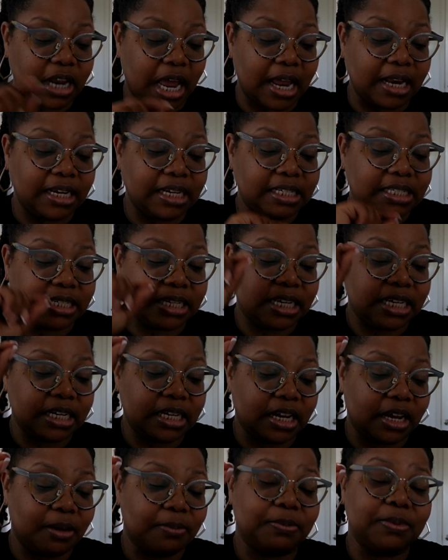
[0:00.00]
I need to get
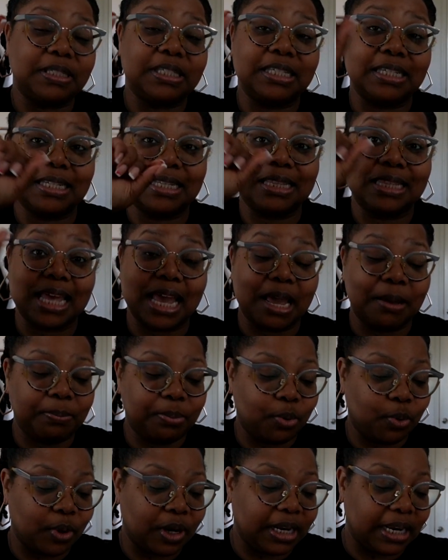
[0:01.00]
it up to that
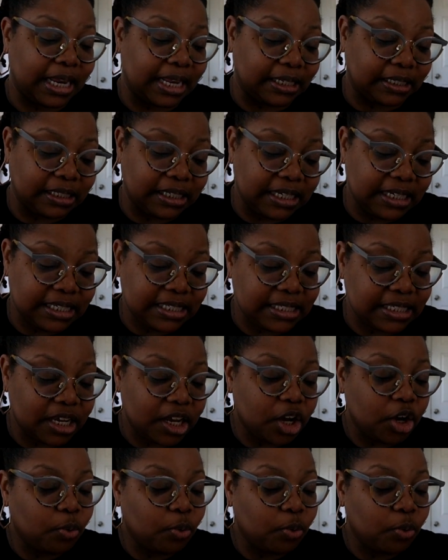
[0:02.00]
point at least,